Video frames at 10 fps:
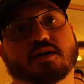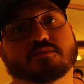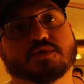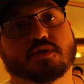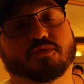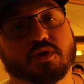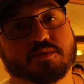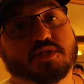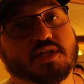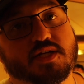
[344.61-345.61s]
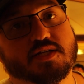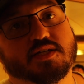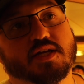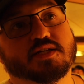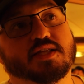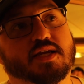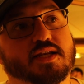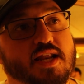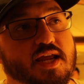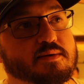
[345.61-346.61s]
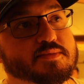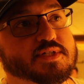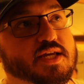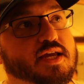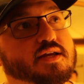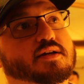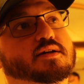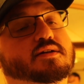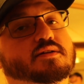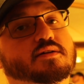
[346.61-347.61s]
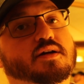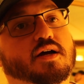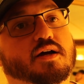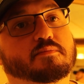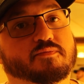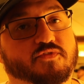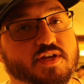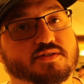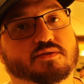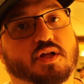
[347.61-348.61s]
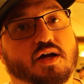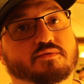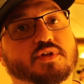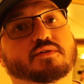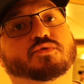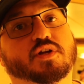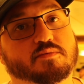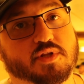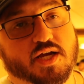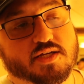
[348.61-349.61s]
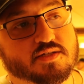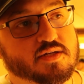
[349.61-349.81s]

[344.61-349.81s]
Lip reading: So Freedom of the Seas is the namesake vessel of the Freedom class.